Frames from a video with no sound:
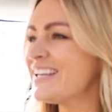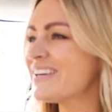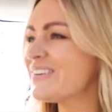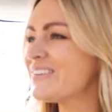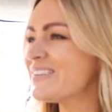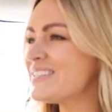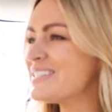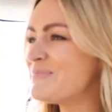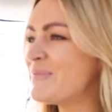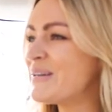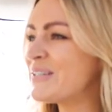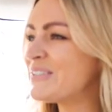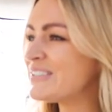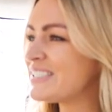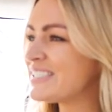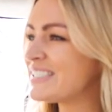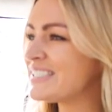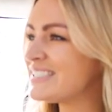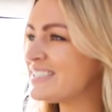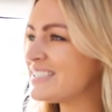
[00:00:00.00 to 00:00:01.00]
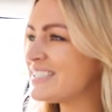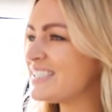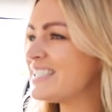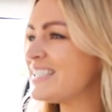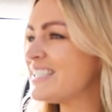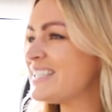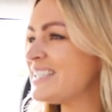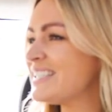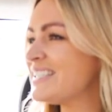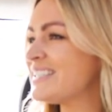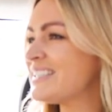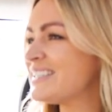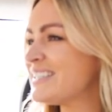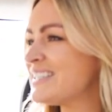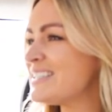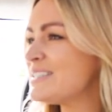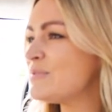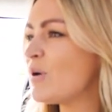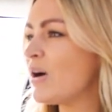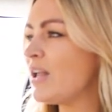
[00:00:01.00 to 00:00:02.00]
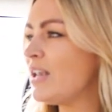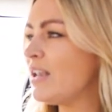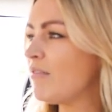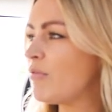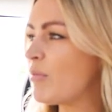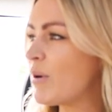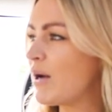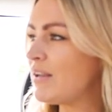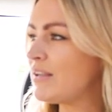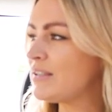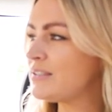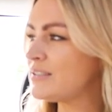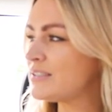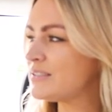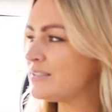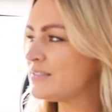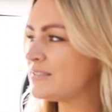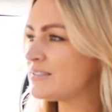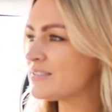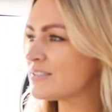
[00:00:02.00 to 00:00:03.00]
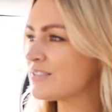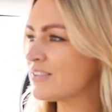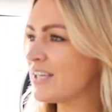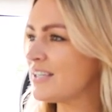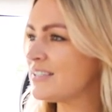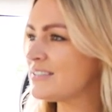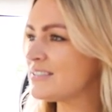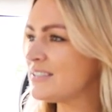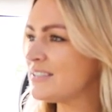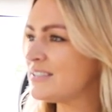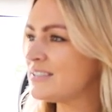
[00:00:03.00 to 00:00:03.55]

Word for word: Look at all these builders. This is what I love about London. It's great, isn't it?